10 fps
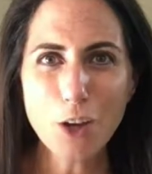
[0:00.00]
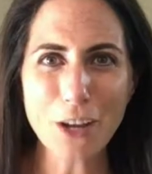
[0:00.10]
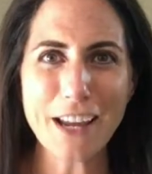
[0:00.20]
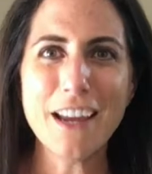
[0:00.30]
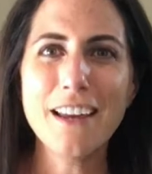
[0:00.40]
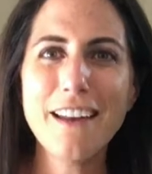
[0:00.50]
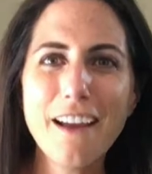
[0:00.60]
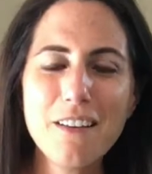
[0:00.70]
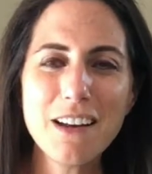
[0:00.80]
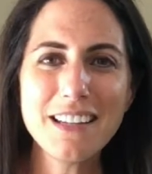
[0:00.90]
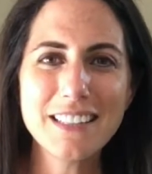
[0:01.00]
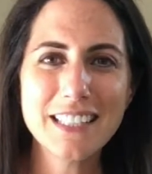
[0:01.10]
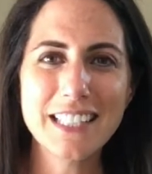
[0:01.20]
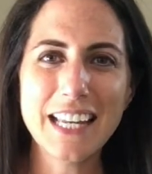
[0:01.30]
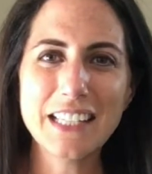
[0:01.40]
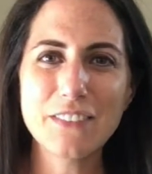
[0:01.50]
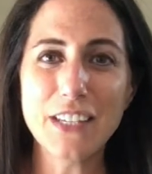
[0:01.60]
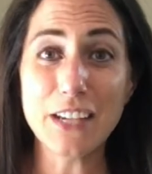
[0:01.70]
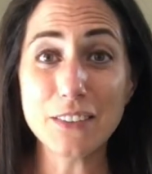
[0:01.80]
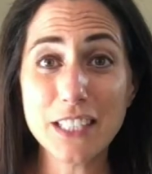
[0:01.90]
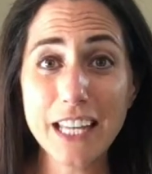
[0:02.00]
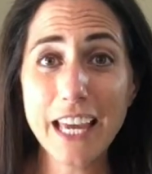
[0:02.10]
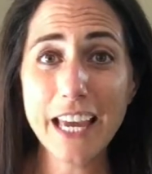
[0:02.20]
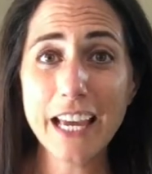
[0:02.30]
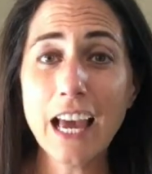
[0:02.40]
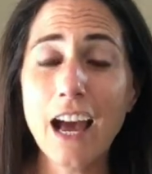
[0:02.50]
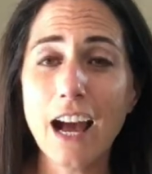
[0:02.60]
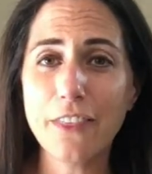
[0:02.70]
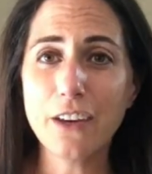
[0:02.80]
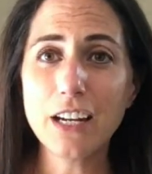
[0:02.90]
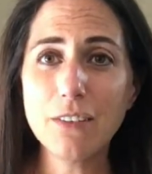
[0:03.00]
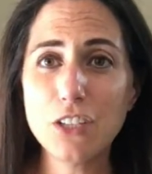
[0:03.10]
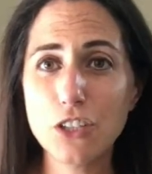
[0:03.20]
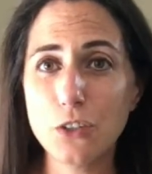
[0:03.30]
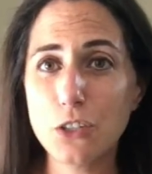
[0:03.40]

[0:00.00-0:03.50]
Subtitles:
Okay, now on to today's video. Today, I thought I would show